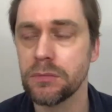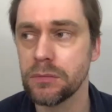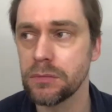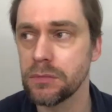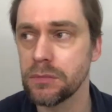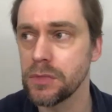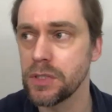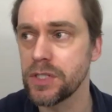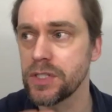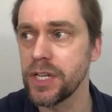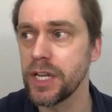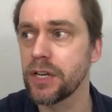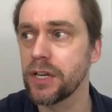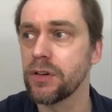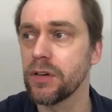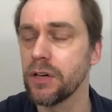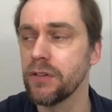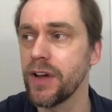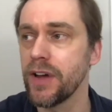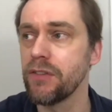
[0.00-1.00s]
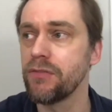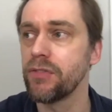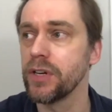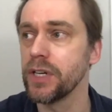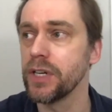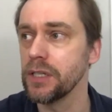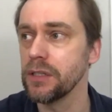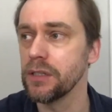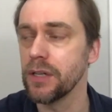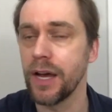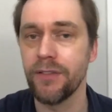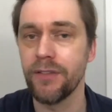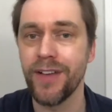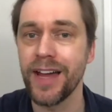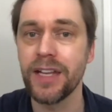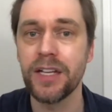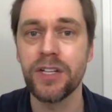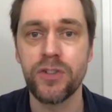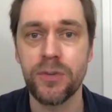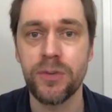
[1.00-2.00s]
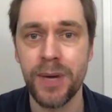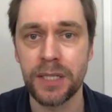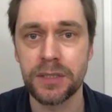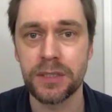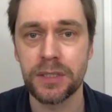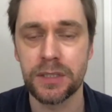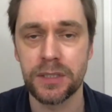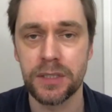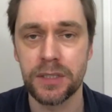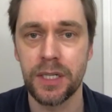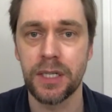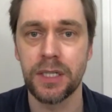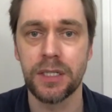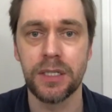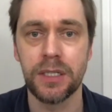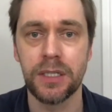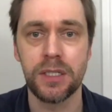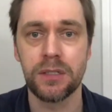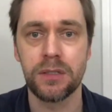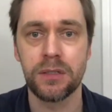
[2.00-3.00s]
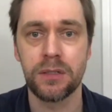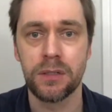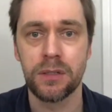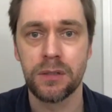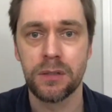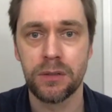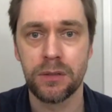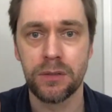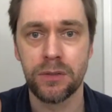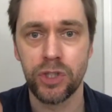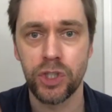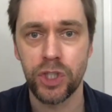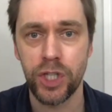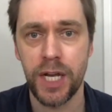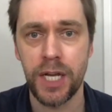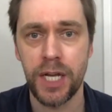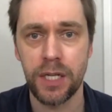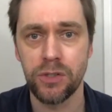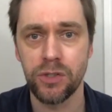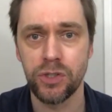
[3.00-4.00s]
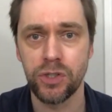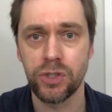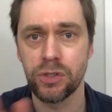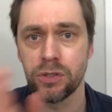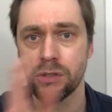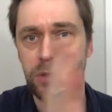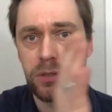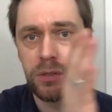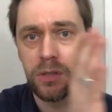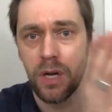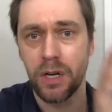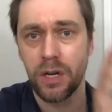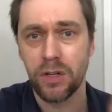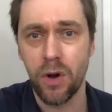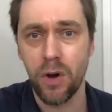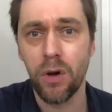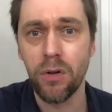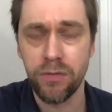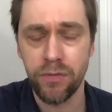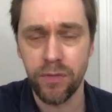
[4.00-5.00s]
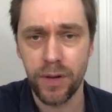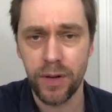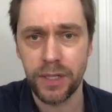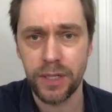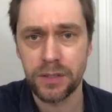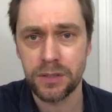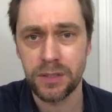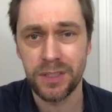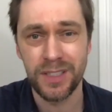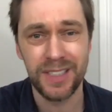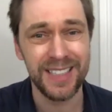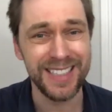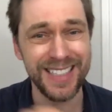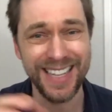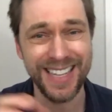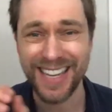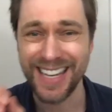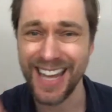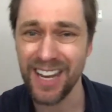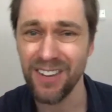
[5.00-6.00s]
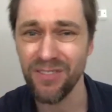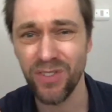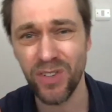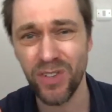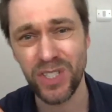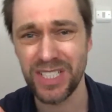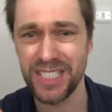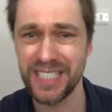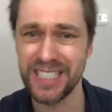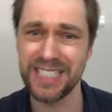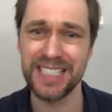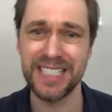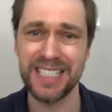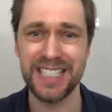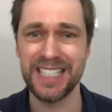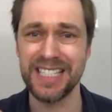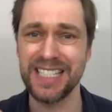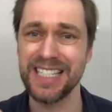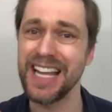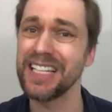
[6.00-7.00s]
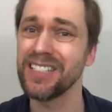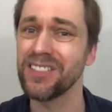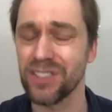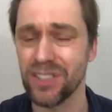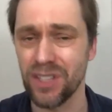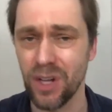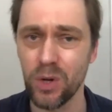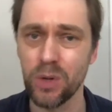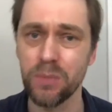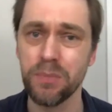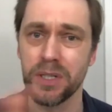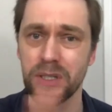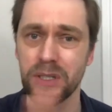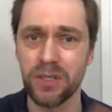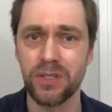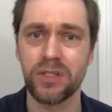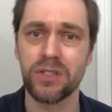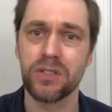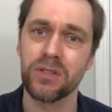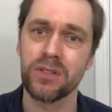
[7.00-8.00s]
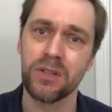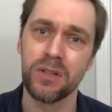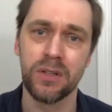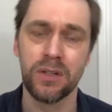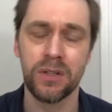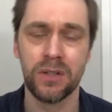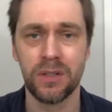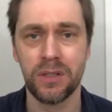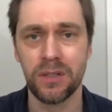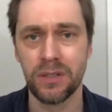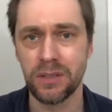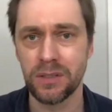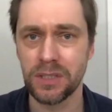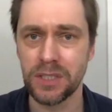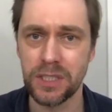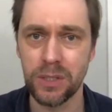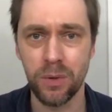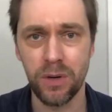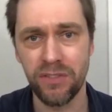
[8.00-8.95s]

The secret of any dramatic scene is change and conflict. In adverts, less so, because you want to